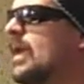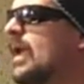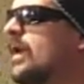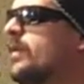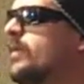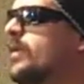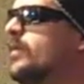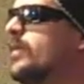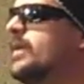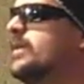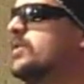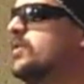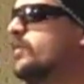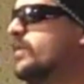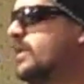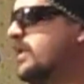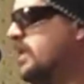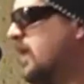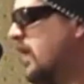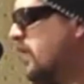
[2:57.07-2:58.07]
And we went
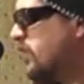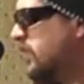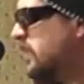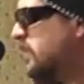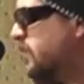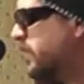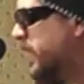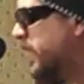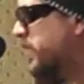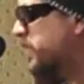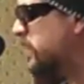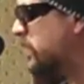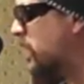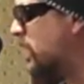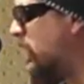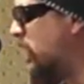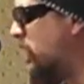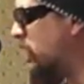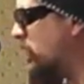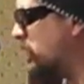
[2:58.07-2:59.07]
to a sandwich place
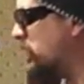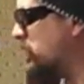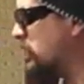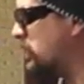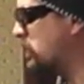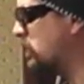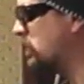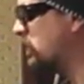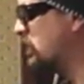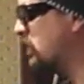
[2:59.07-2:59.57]
called,